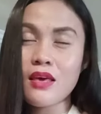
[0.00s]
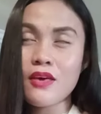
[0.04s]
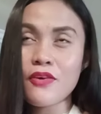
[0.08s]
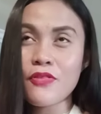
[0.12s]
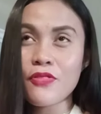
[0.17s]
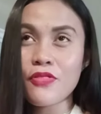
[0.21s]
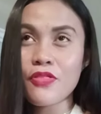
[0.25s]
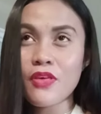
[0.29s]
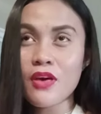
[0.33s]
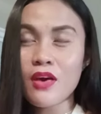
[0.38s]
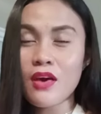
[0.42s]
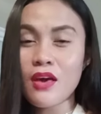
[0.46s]

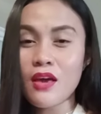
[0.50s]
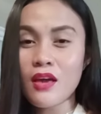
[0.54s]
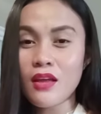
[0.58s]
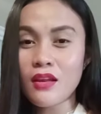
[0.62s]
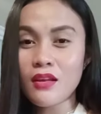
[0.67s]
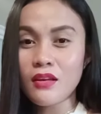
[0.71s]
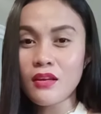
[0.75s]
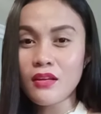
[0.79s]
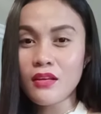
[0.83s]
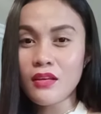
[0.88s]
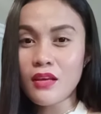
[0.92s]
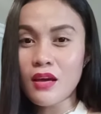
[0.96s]
And
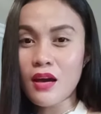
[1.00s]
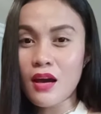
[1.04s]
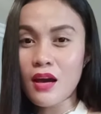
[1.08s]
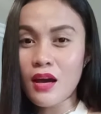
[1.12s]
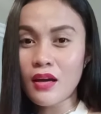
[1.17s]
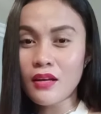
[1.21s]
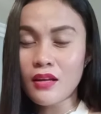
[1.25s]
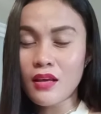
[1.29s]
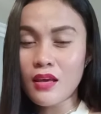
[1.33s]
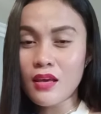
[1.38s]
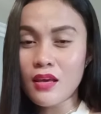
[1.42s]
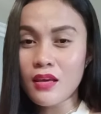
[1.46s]
then
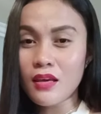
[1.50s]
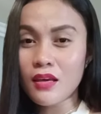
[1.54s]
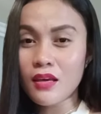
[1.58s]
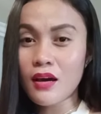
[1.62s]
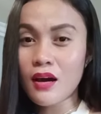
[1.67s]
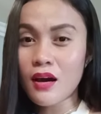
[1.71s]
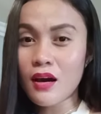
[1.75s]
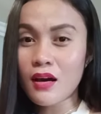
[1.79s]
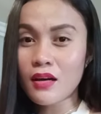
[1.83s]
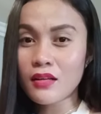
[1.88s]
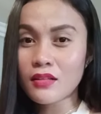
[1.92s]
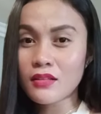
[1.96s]
they
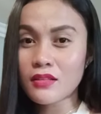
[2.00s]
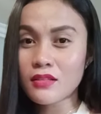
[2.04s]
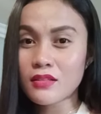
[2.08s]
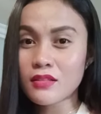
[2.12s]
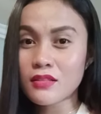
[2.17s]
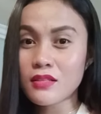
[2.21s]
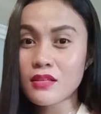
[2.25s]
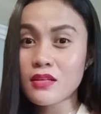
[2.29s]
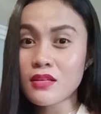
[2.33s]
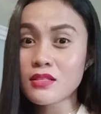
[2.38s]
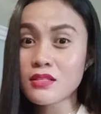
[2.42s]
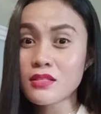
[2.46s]
got
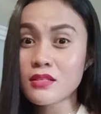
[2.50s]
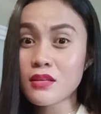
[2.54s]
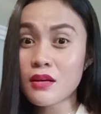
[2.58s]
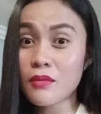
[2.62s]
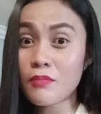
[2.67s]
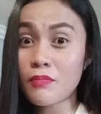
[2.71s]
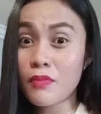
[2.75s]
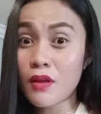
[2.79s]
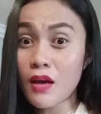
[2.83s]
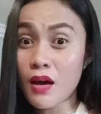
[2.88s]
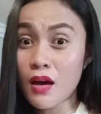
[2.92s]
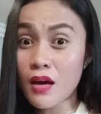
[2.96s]
a
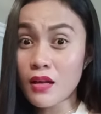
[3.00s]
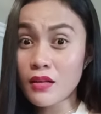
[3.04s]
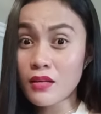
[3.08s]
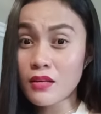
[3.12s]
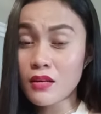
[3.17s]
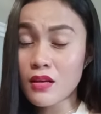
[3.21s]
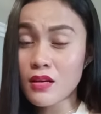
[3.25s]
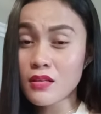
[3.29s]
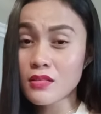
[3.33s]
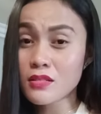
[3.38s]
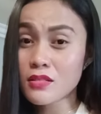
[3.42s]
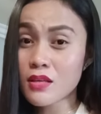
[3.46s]
blood
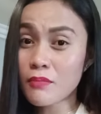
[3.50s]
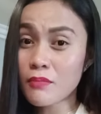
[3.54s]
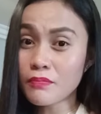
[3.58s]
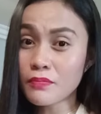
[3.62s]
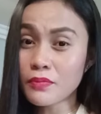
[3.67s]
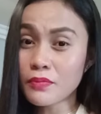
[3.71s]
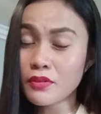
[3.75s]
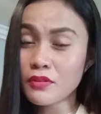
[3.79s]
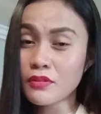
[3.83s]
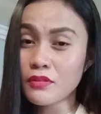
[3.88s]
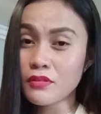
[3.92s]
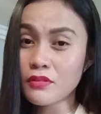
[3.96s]

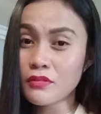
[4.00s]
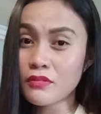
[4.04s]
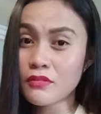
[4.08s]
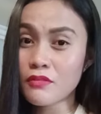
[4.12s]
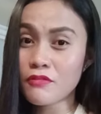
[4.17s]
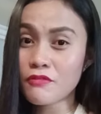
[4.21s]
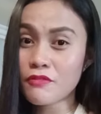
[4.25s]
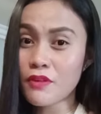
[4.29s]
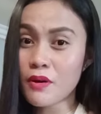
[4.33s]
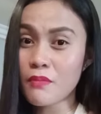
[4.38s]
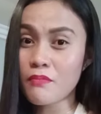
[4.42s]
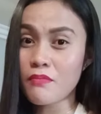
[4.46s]
sample
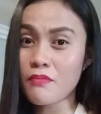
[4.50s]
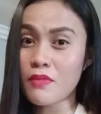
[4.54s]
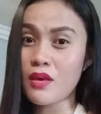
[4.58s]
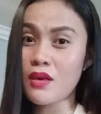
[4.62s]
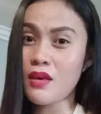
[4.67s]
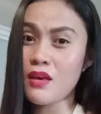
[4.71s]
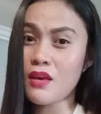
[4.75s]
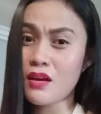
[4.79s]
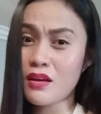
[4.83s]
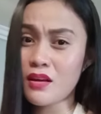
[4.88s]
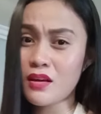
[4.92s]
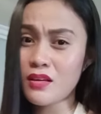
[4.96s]
from
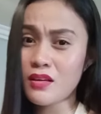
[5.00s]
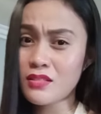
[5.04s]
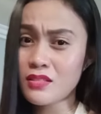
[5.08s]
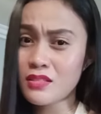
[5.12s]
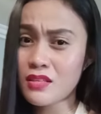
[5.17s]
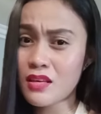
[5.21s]
me, and I